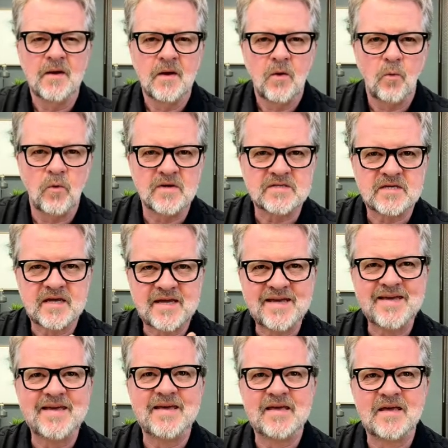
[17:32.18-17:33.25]
was
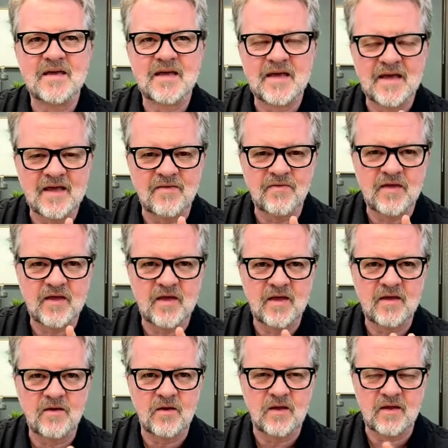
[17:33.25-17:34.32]
key in
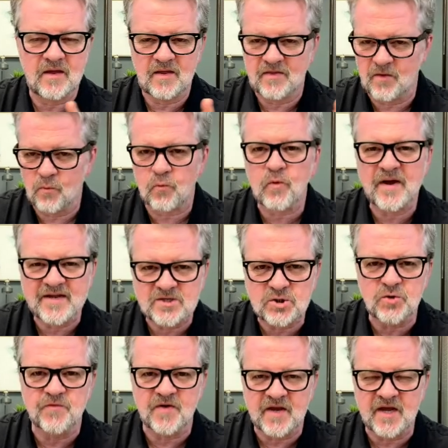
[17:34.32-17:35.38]
the
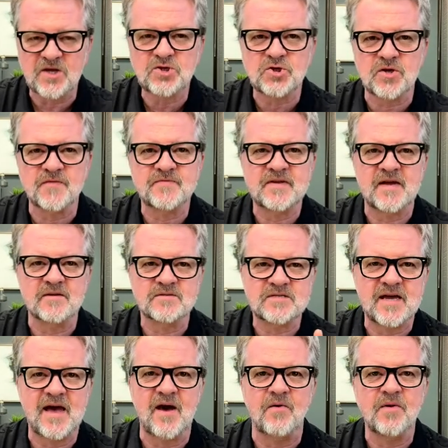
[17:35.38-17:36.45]
rejuvenation of
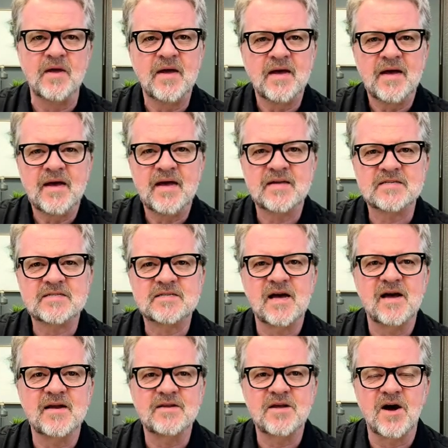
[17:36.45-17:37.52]
downtown, has
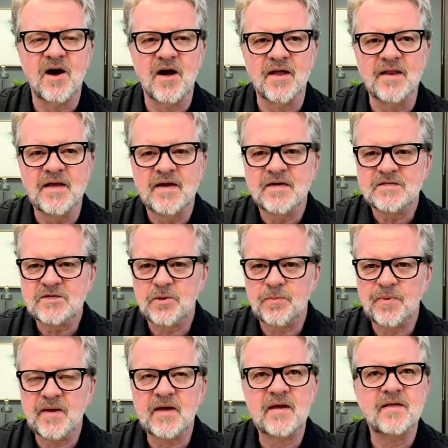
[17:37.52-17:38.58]
signed on to
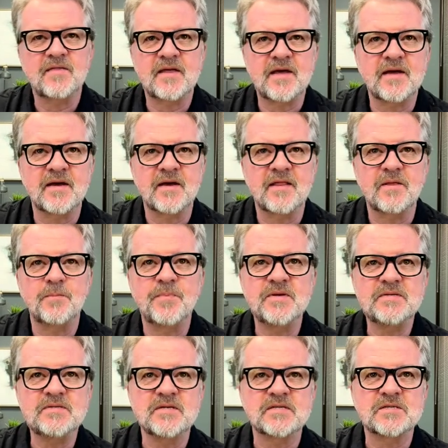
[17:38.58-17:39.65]
be the
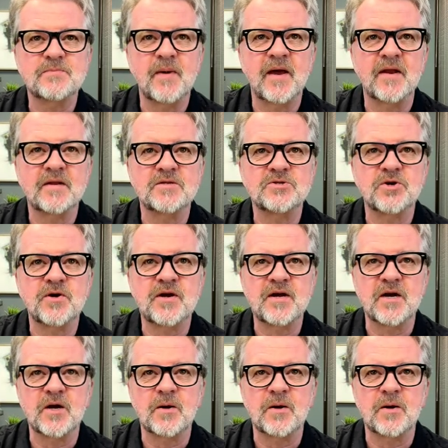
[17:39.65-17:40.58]
business manager here.